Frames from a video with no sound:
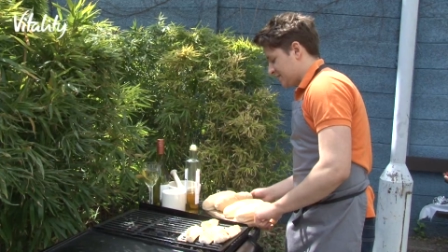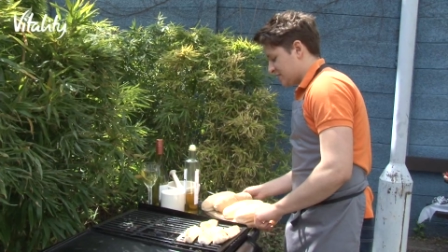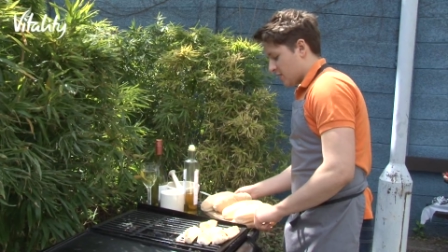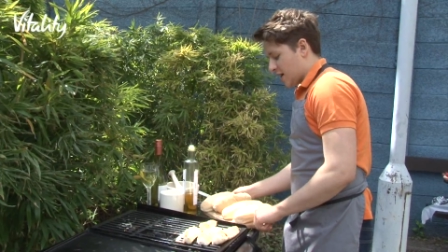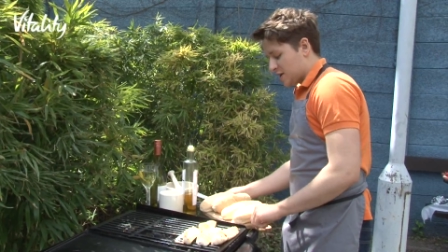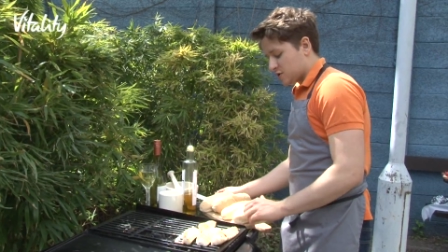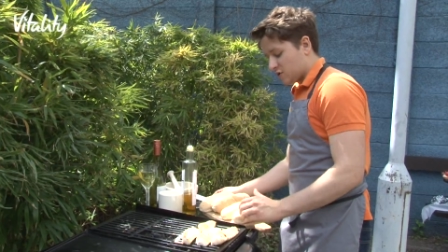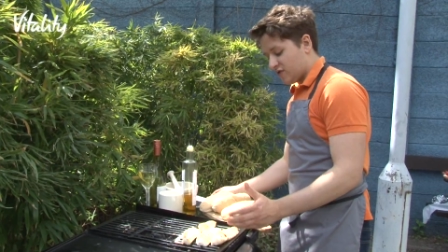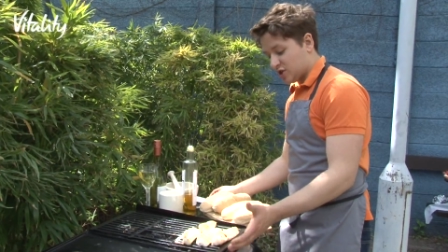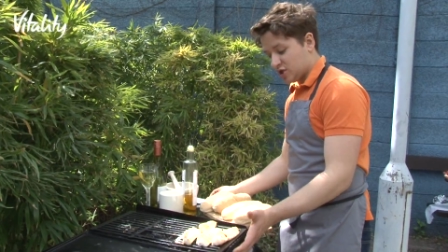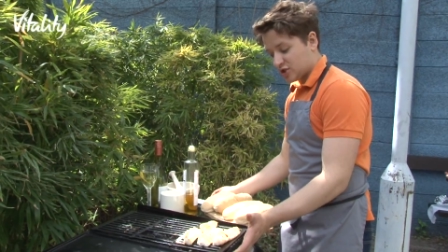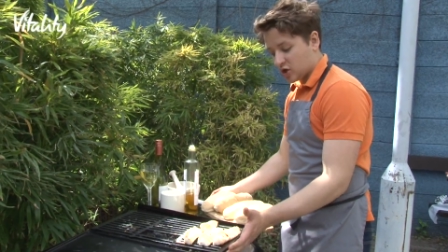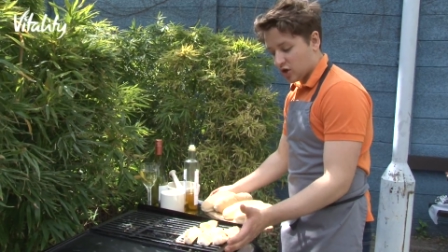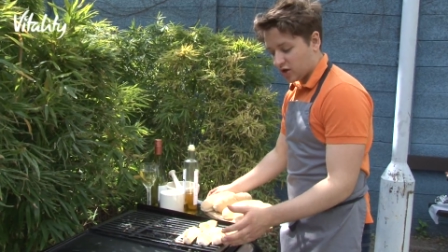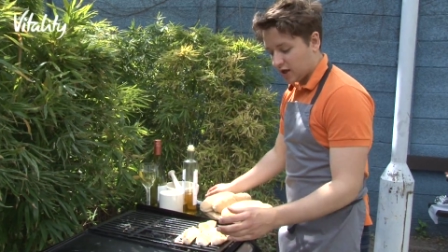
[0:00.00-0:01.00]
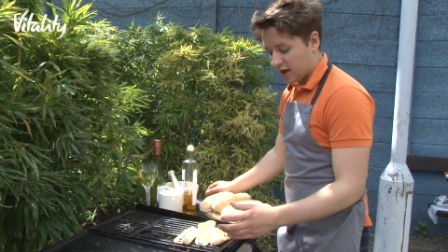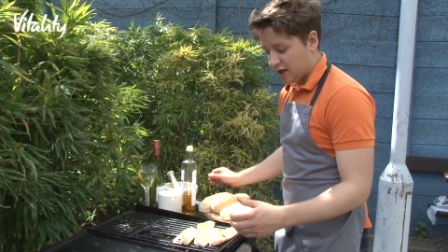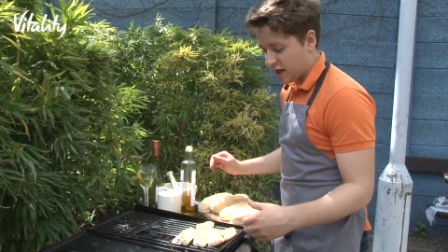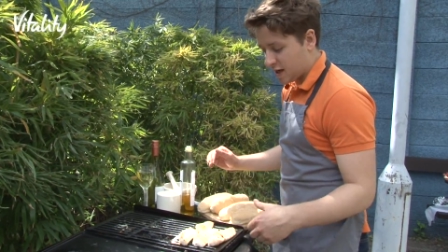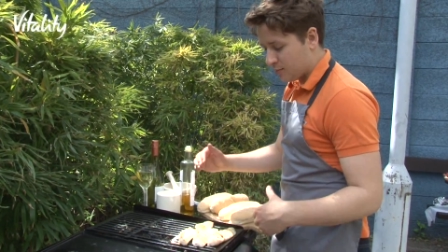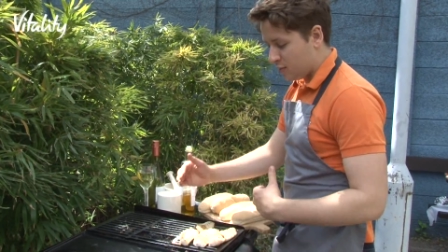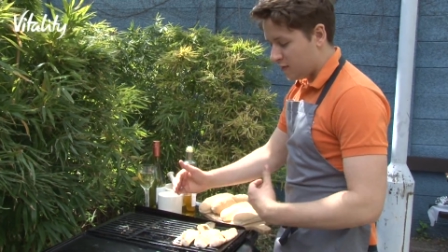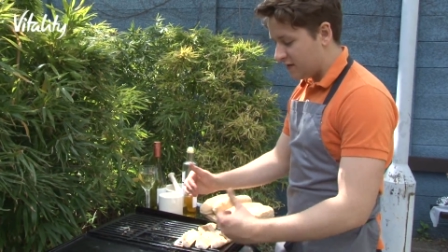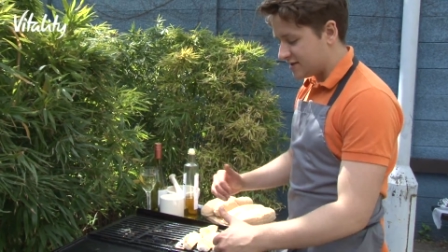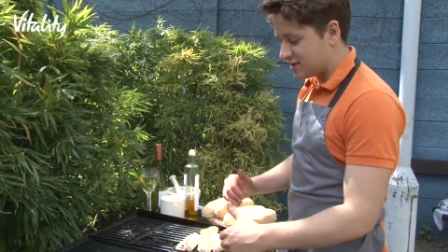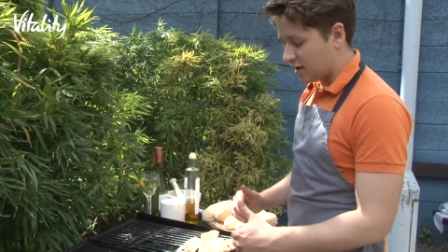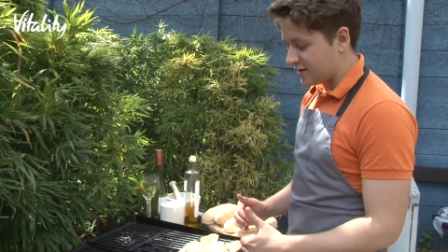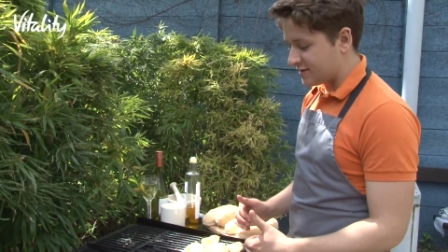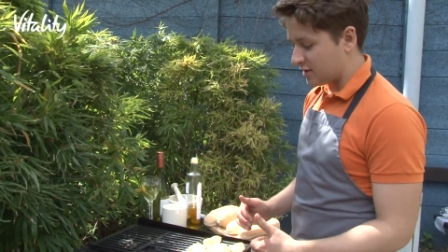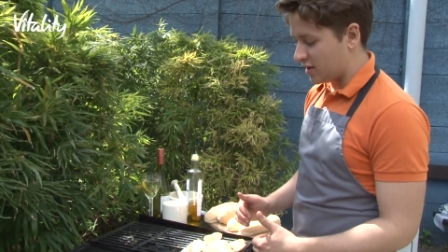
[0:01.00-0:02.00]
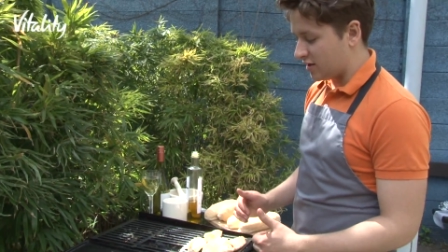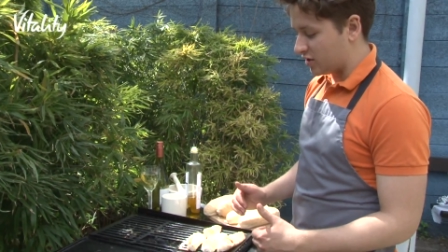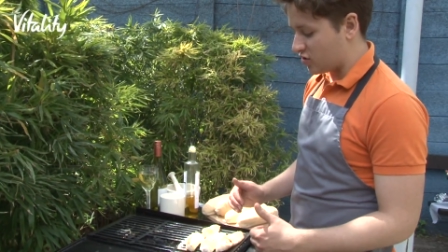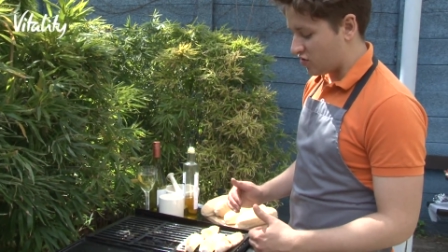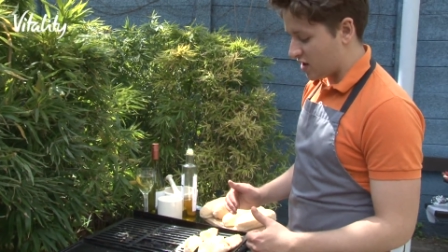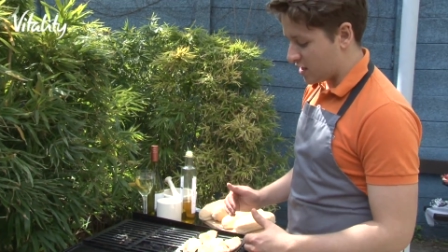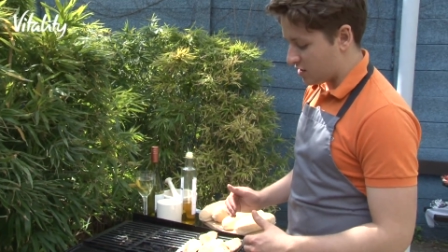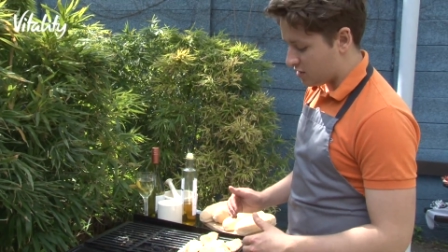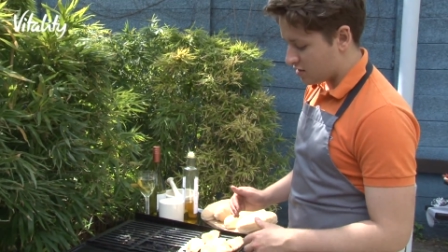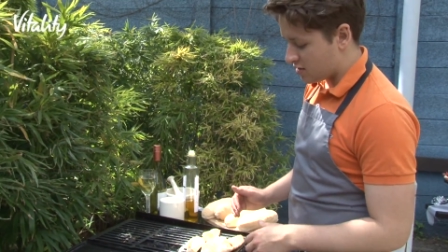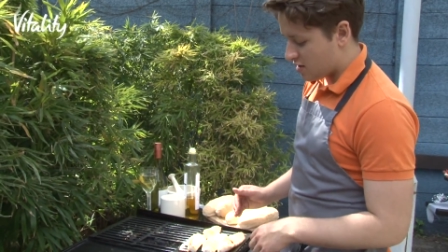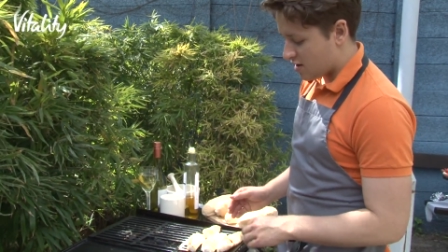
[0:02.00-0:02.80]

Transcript: So as your fish is cooking, you can move it to the other side of the grill.